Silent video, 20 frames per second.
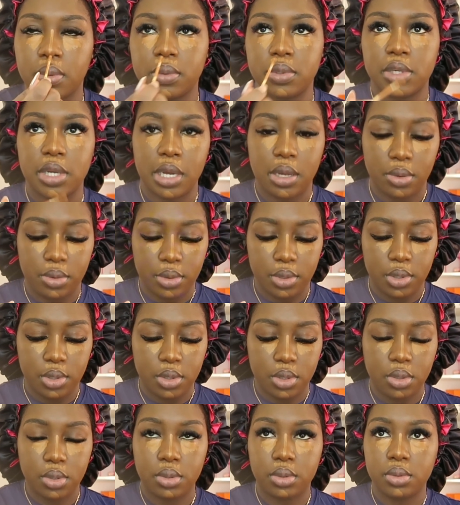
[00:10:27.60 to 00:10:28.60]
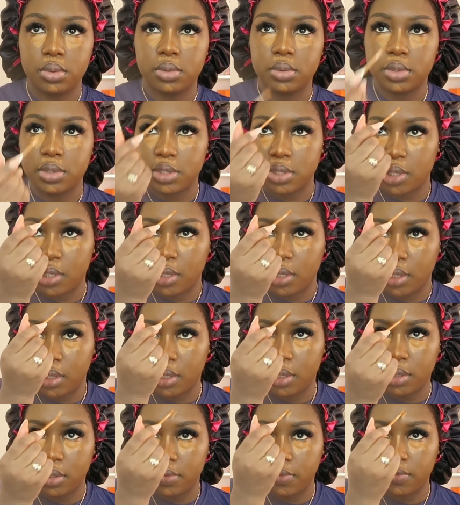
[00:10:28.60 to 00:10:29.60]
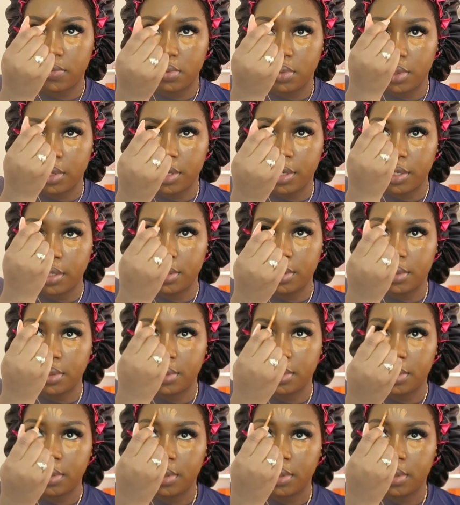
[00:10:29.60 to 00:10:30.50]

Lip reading: go down the nose and the forehead.